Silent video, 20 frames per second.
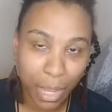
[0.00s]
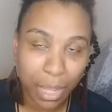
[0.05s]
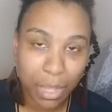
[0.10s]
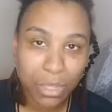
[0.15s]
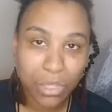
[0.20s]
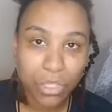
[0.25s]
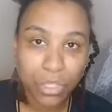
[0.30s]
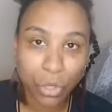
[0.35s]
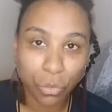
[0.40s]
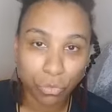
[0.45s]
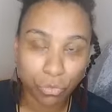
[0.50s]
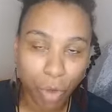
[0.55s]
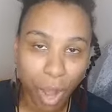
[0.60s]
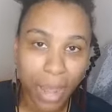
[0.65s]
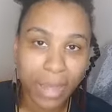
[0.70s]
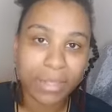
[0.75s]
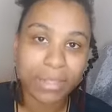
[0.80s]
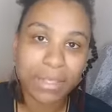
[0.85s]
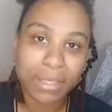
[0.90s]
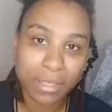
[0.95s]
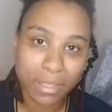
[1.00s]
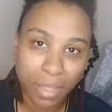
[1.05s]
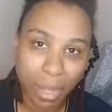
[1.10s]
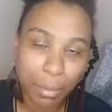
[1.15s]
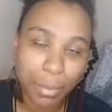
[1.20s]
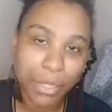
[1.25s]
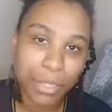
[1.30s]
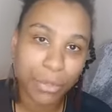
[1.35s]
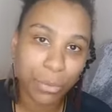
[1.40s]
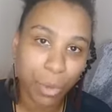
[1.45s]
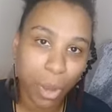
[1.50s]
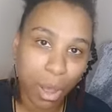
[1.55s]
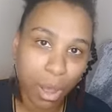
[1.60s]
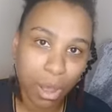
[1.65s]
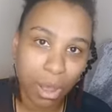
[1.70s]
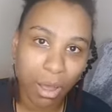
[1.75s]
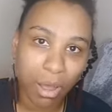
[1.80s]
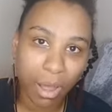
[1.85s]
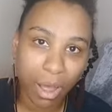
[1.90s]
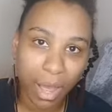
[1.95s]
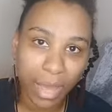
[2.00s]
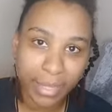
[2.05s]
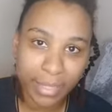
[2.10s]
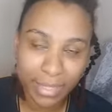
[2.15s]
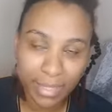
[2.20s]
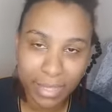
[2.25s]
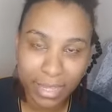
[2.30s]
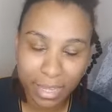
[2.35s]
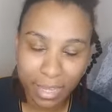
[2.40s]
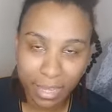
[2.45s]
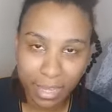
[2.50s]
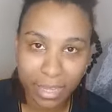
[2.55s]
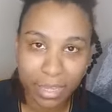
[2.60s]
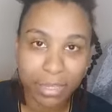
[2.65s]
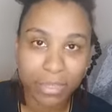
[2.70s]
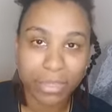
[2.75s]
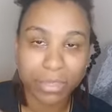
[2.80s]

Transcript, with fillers: So WRITE, WRITE.